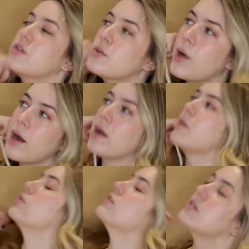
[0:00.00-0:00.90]
You could wear
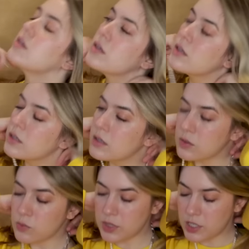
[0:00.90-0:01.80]
it
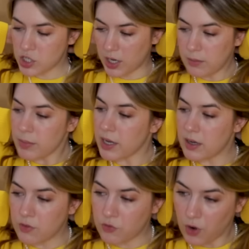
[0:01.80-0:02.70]
with the chain bit
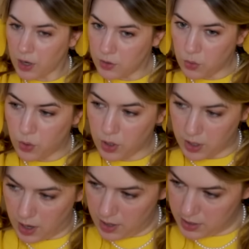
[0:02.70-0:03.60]
in front or
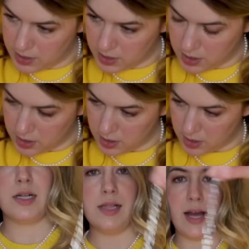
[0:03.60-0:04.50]
not.
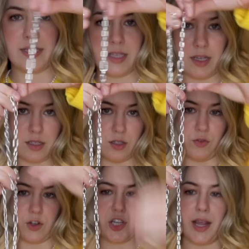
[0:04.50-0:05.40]
Classic
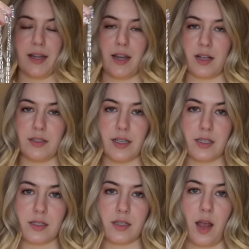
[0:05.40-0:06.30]
silver chain
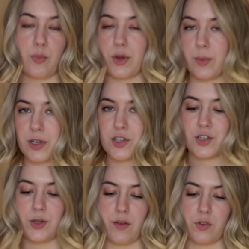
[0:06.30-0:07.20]
necklace. I pretty
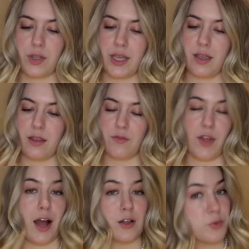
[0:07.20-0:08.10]
much never leave the
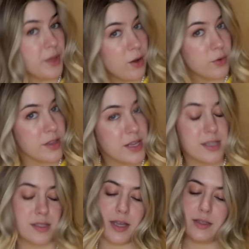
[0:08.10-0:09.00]
house without one of
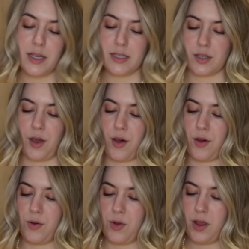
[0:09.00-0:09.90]
these lately,
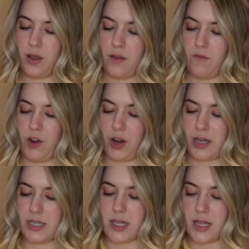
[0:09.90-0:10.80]
so Very
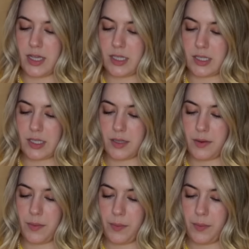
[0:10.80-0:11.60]
into this.